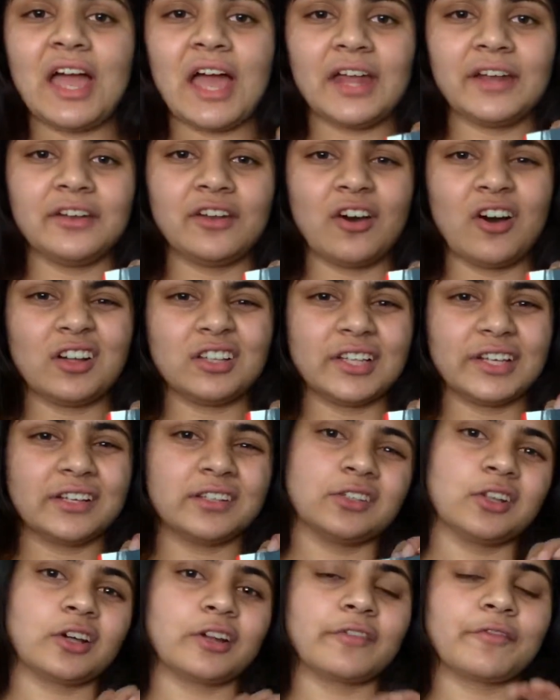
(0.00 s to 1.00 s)
and not like
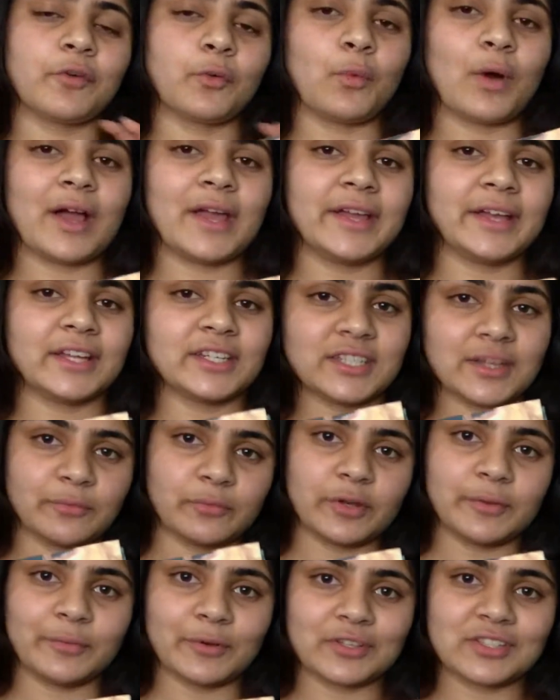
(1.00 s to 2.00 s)
a lot of the YA
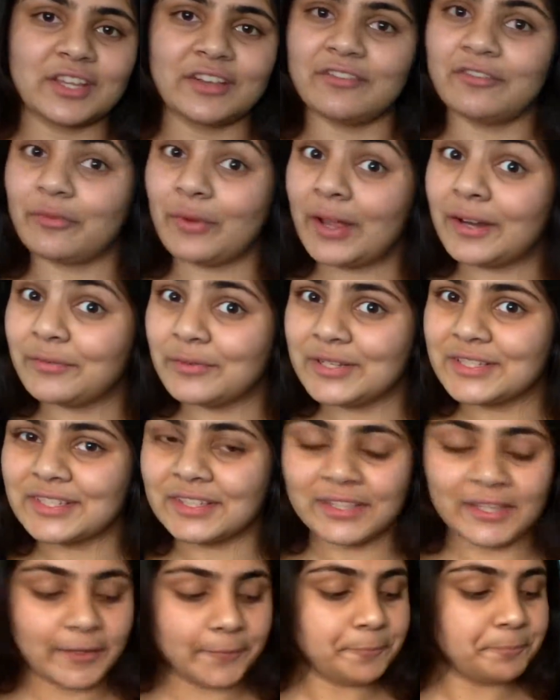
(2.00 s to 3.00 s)
contemporary books I've read
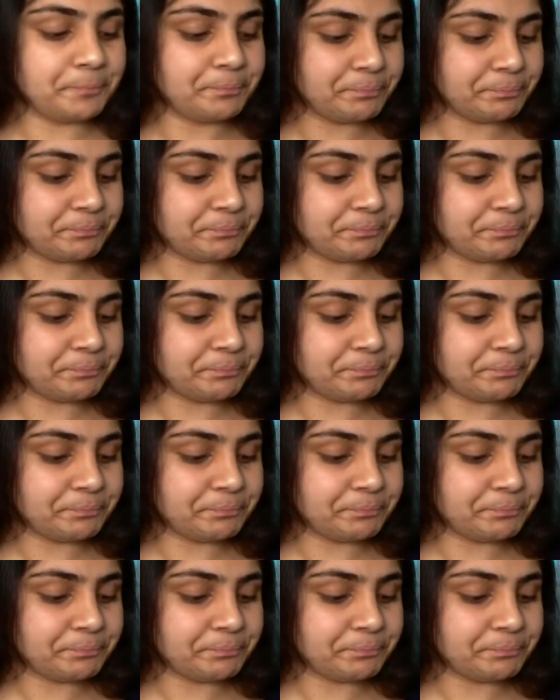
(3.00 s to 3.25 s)
recently.